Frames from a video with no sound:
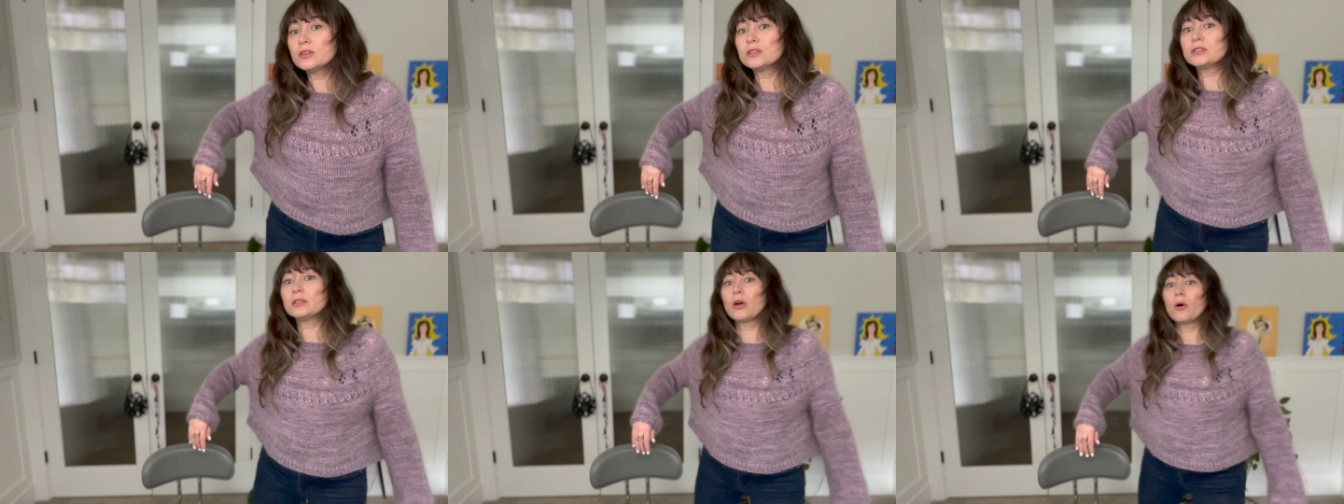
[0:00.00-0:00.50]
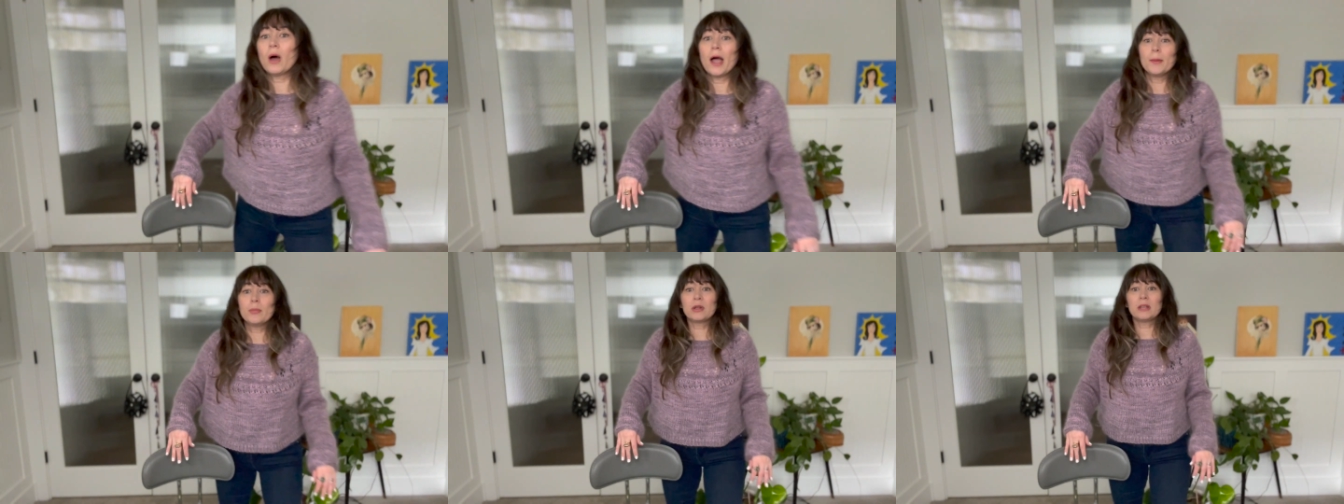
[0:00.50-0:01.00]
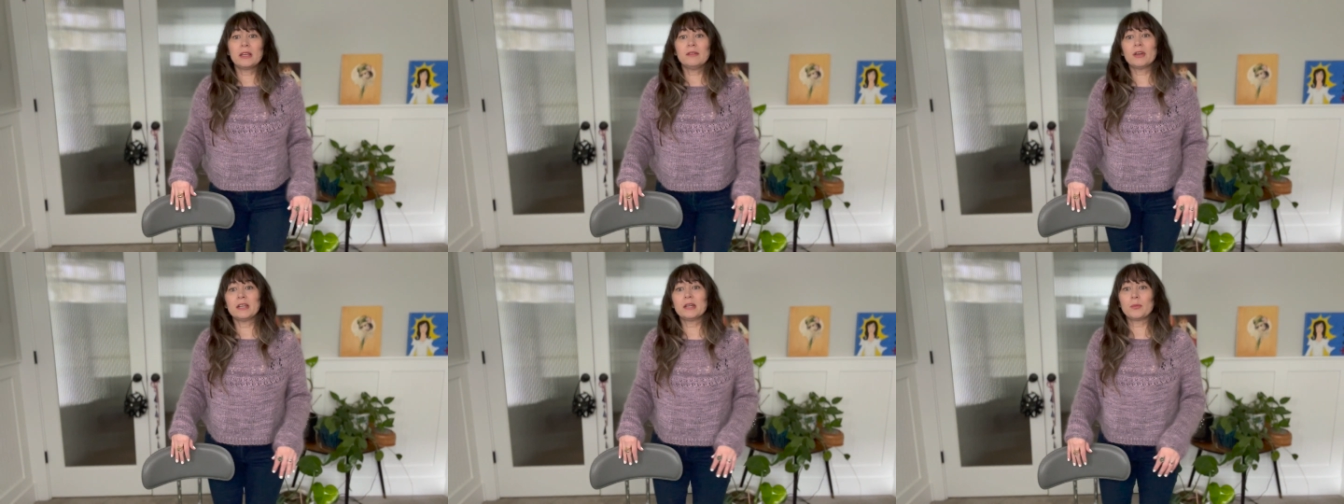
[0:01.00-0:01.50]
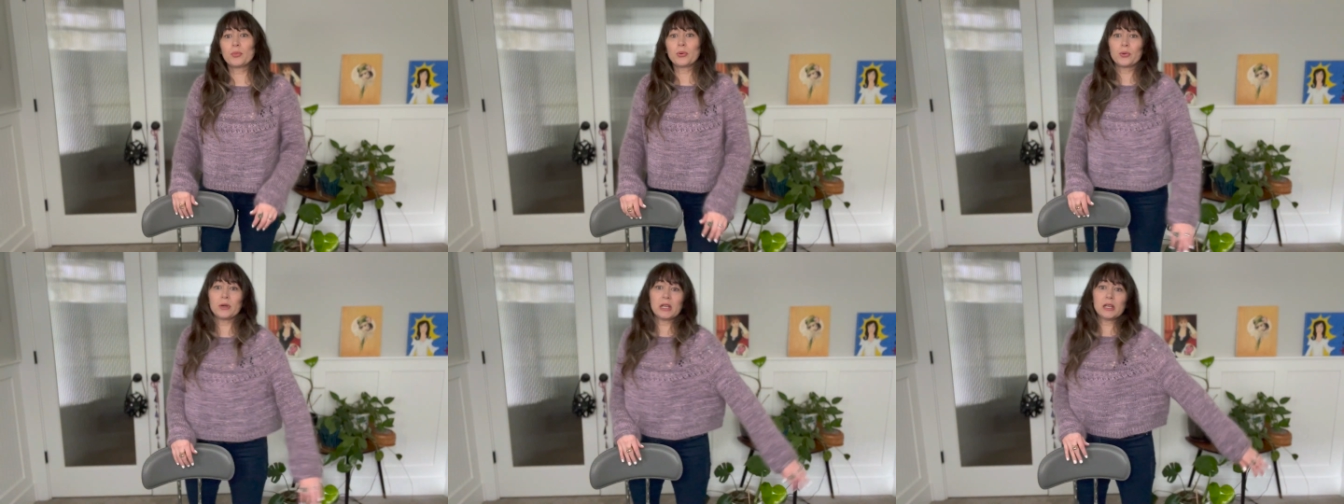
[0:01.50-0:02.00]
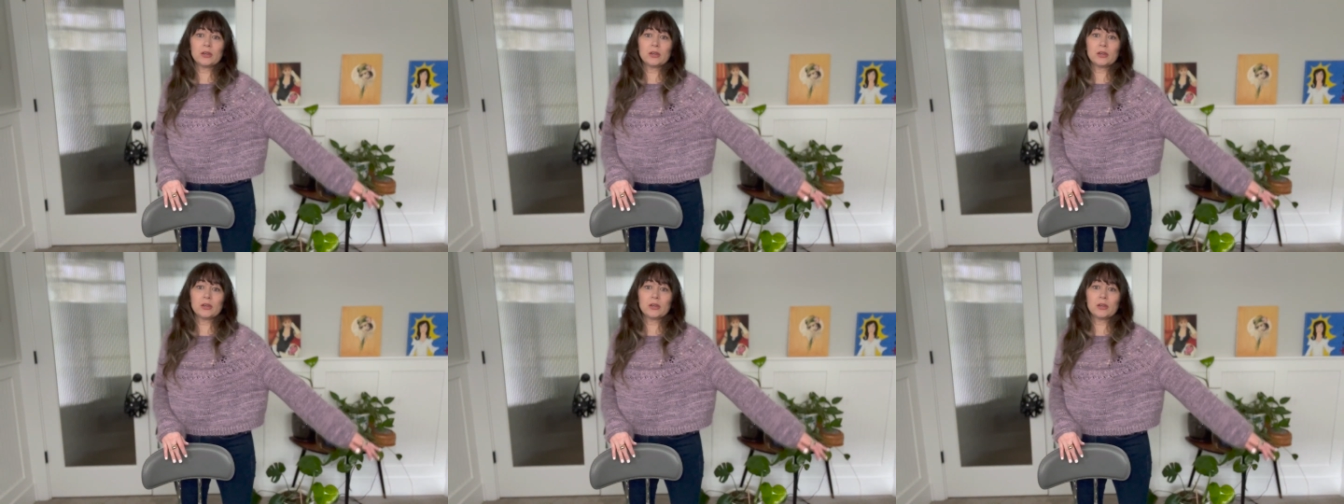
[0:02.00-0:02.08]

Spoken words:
So I believe I did a pretty